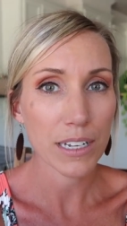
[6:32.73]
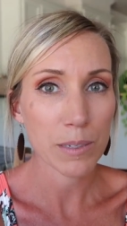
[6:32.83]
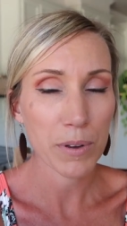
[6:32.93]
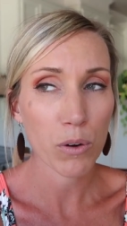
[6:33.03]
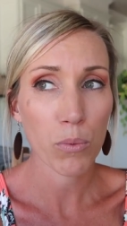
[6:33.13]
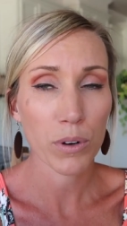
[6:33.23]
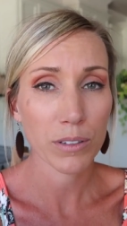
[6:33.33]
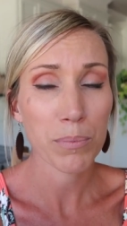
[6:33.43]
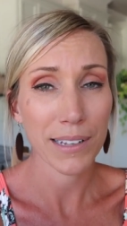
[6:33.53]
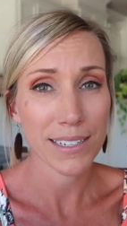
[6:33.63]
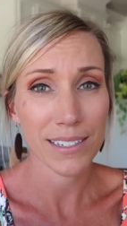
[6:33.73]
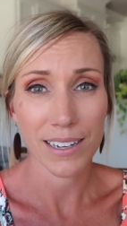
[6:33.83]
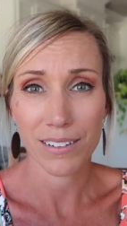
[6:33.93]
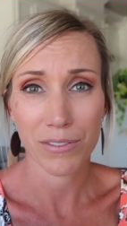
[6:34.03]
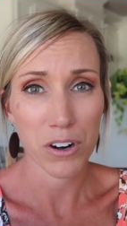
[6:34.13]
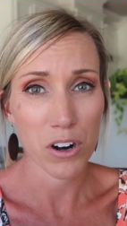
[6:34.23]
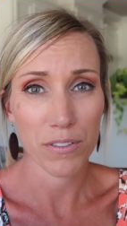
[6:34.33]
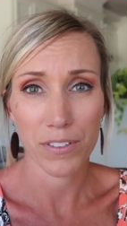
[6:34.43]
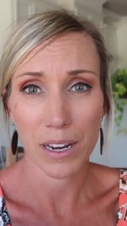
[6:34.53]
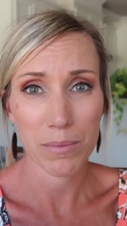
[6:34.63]
it's been a real blessing for our
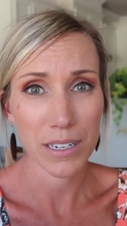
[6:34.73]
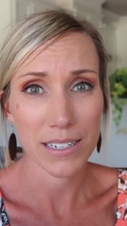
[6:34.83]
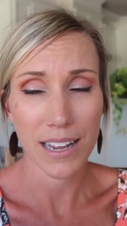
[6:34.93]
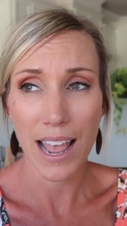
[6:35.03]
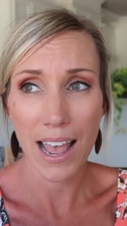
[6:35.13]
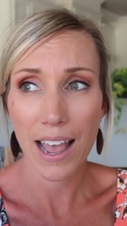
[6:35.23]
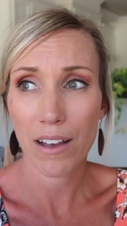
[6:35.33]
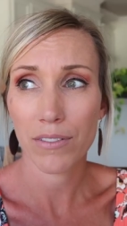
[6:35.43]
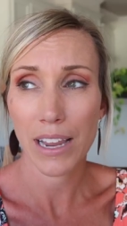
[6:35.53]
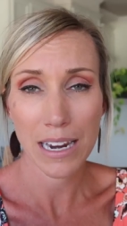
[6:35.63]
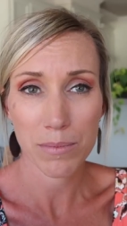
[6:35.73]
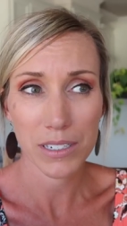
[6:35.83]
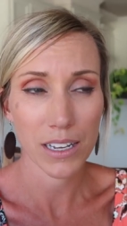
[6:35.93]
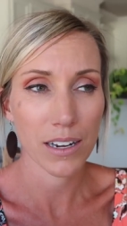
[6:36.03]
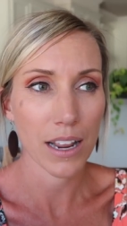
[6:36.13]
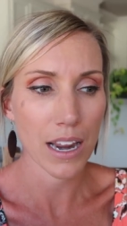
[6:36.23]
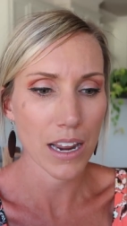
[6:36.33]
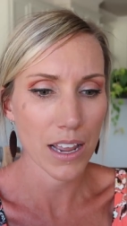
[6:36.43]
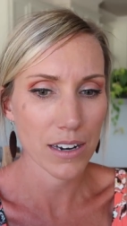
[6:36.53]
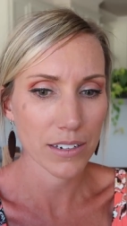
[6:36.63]
family to have Hampton
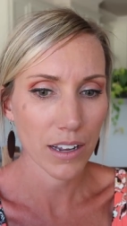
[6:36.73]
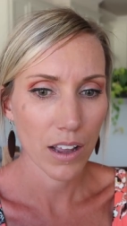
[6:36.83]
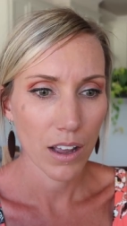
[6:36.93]
and